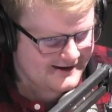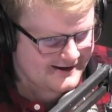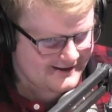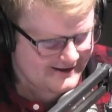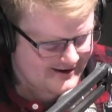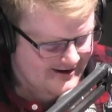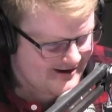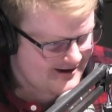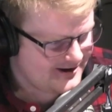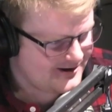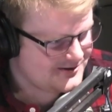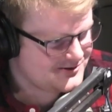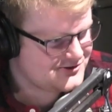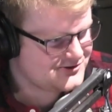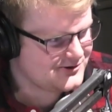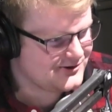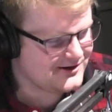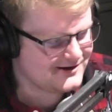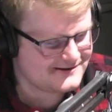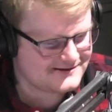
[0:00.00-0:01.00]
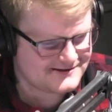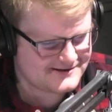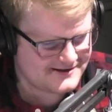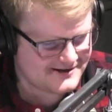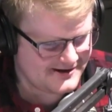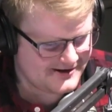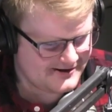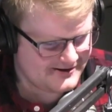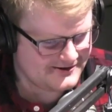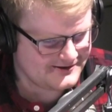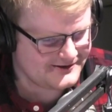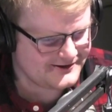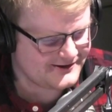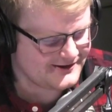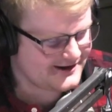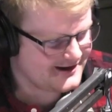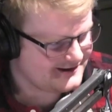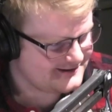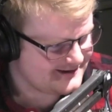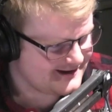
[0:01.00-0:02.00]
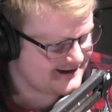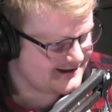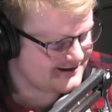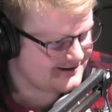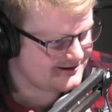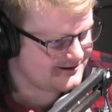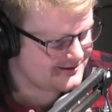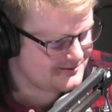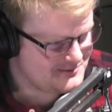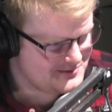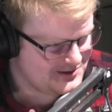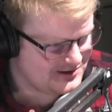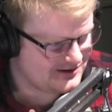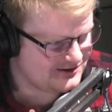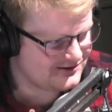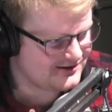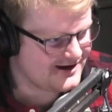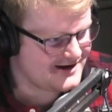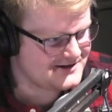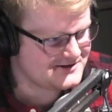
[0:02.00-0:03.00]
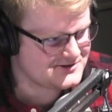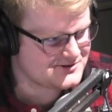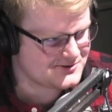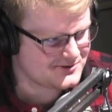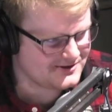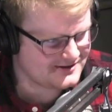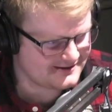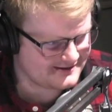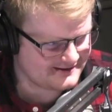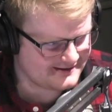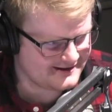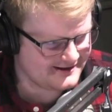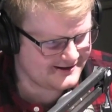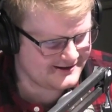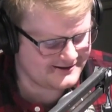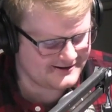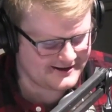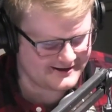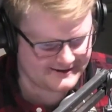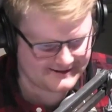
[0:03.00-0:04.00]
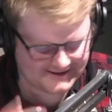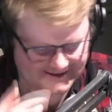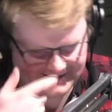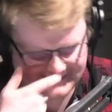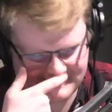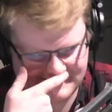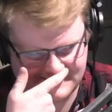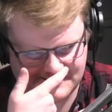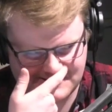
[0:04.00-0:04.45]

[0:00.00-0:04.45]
The cargo shorts, you know, I say they're computer science shorts, you know, he's in